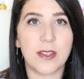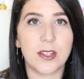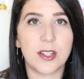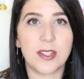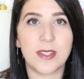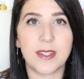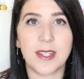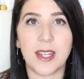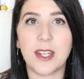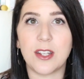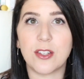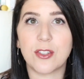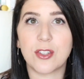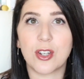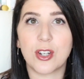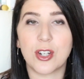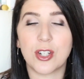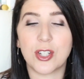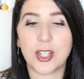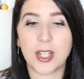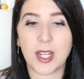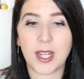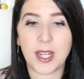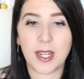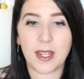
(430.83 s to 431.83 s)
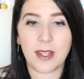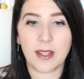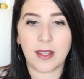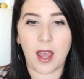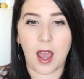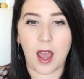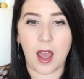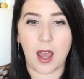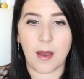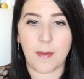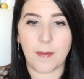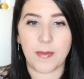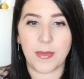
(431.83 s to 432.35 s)
The seat is cushy.
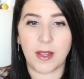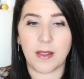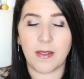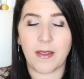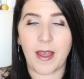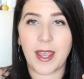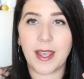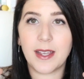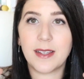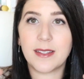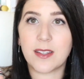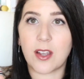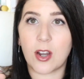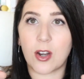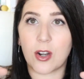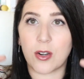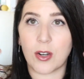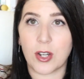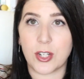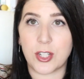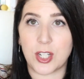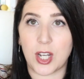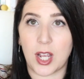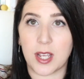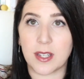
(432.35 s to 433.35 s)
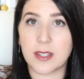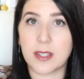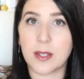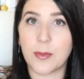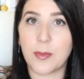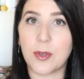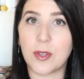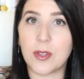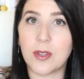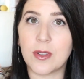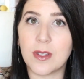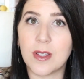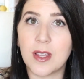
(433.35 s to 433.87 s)
Um, the legs are
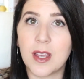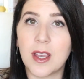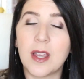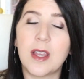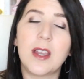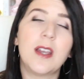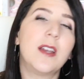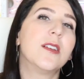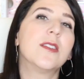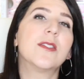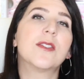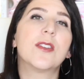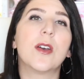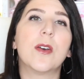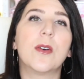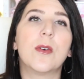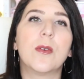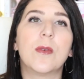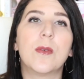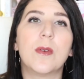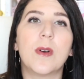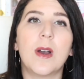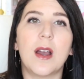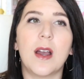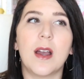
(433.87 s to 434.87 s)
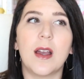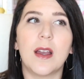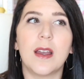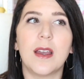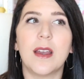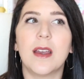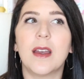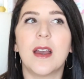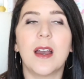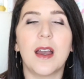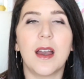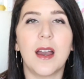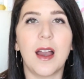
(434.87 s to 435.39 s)
adjustable. So
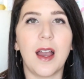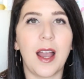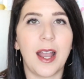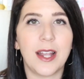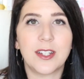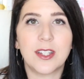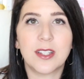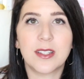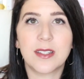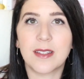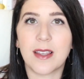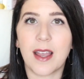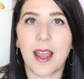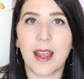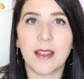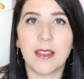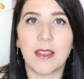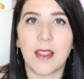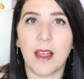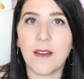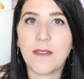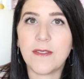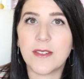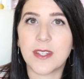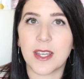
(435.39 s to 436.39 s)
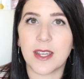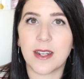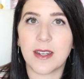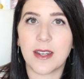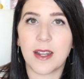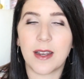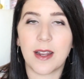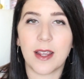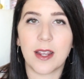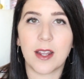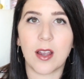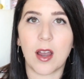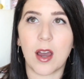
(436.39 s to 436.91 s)
I just, I loved it.
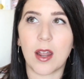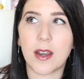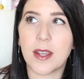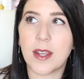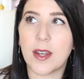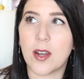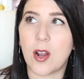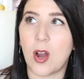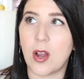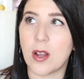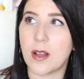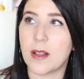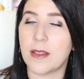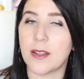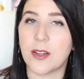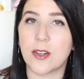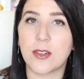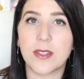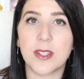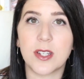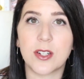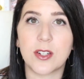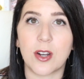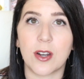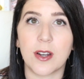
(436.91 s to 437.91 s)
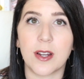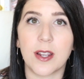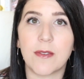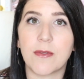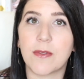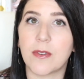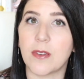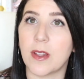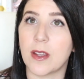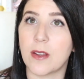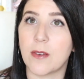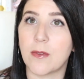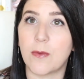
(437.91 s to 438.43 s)
And I got it on clearance at Target
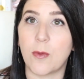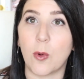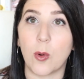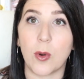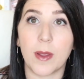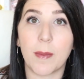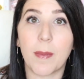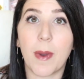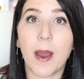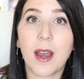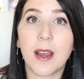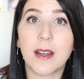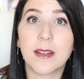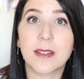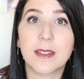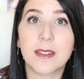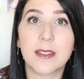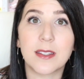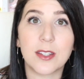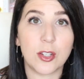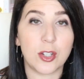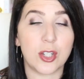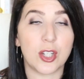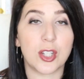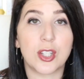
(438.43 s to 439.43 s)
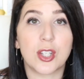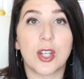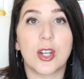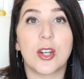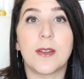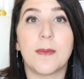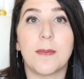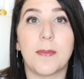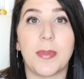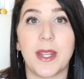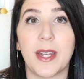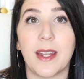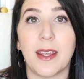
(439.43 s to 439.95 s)
for like 40 bucks. You just
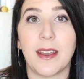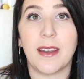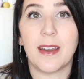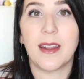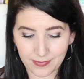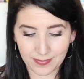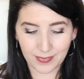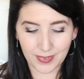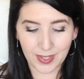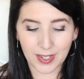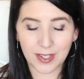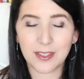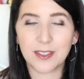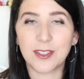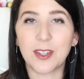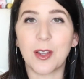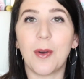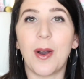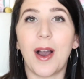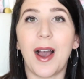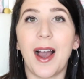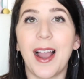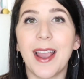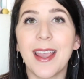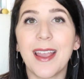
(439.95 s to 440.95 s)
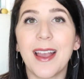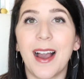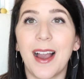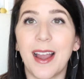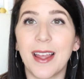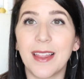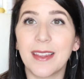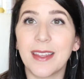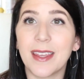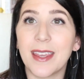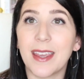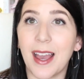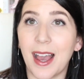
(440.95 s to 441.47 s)
couldn't beat it. So I
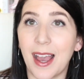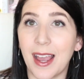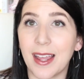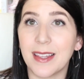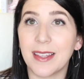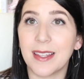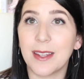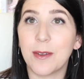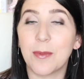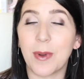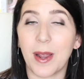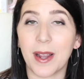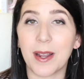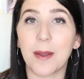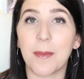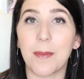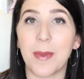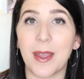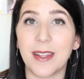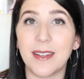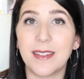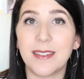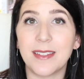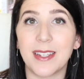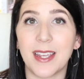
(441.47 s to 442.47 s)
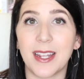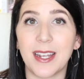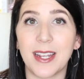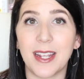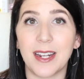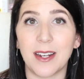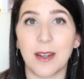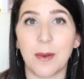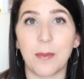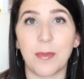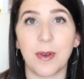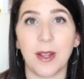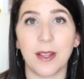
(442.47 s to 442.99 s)
highly, highly recommend getting
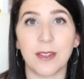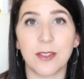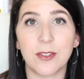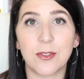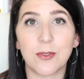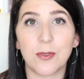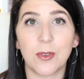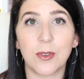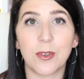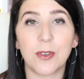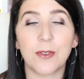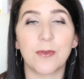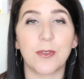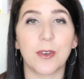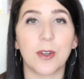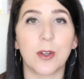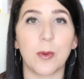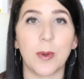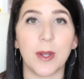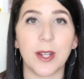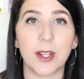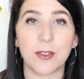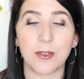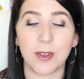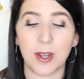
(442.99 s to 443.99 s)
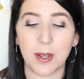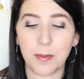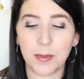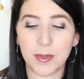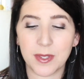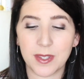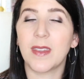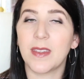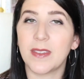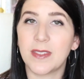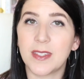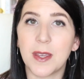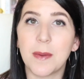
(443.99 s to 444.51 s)
an umbrella stroller for quick
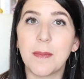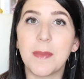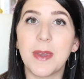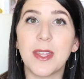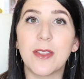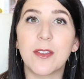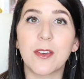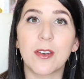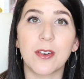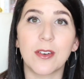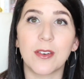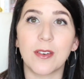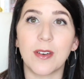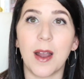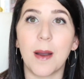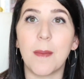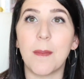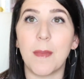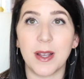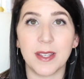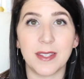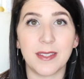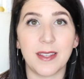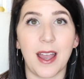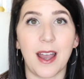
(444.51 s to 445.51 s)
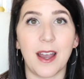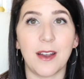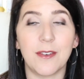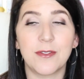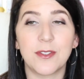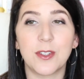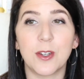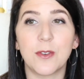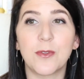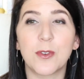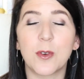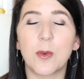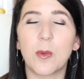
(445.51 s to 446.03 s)
trips. To me, they're a must have.
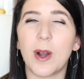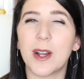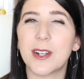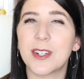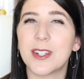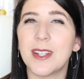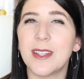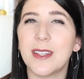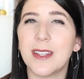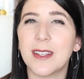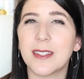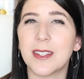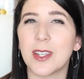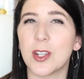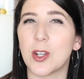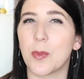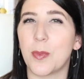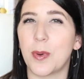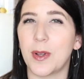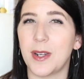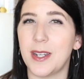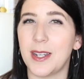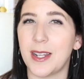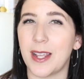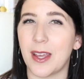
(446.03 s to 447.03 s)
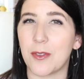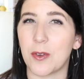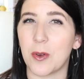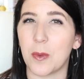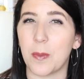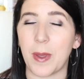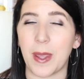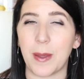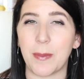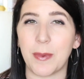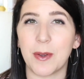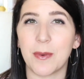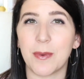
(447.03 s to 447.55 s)
So if you're watching this and you're putting together a
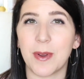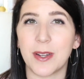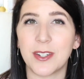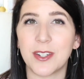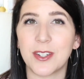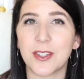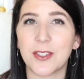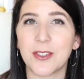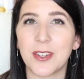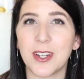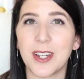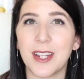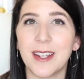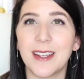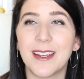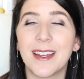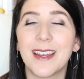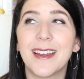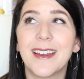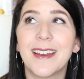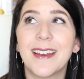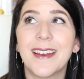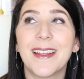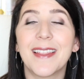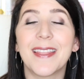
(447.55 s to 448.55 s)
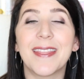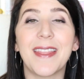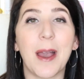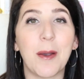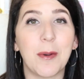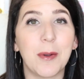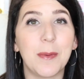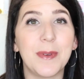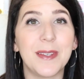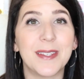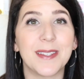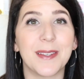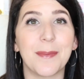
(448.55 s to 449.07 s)
baby registry, that
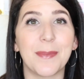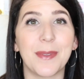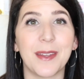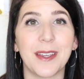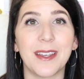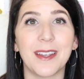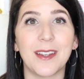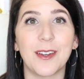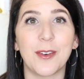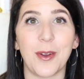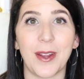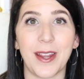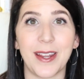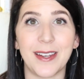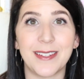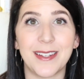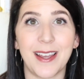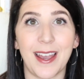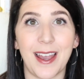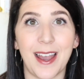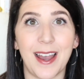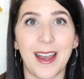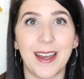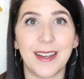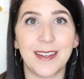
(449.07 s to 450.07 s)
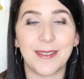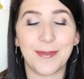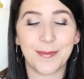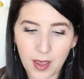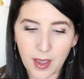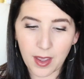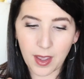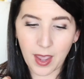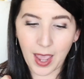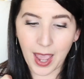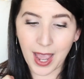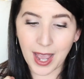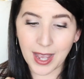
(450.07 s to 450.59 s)
would be something great to add
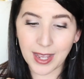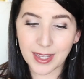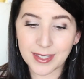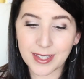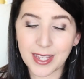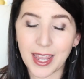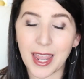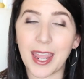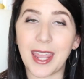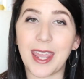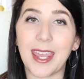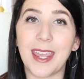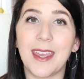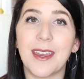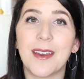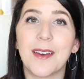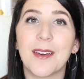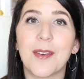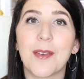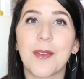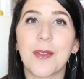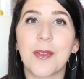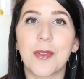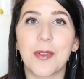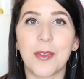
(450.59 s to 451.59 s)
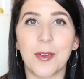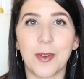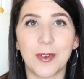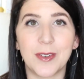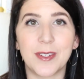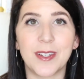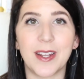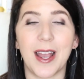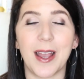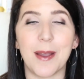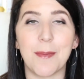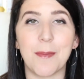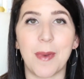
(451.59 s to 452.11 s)
as a third
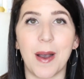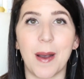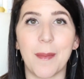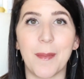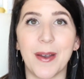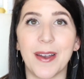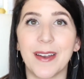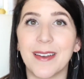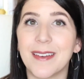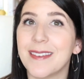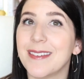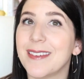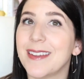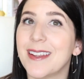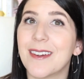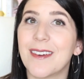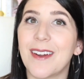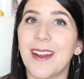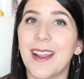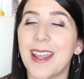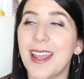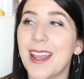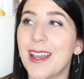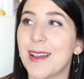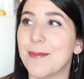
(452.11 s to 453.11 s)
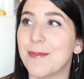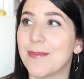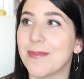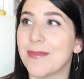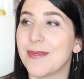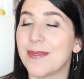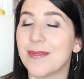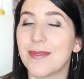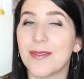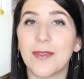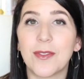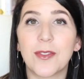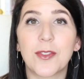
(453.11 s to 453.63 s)
time mama, here I am,
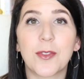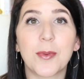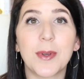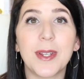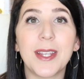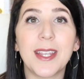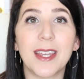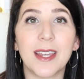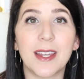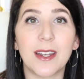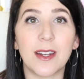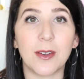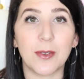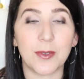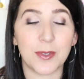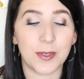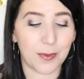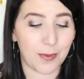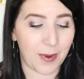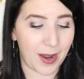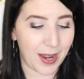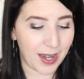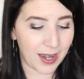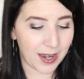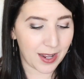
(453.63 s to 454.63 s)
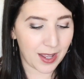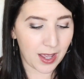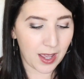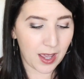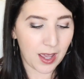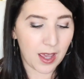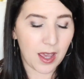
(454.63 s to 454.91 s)
three kiddos, right?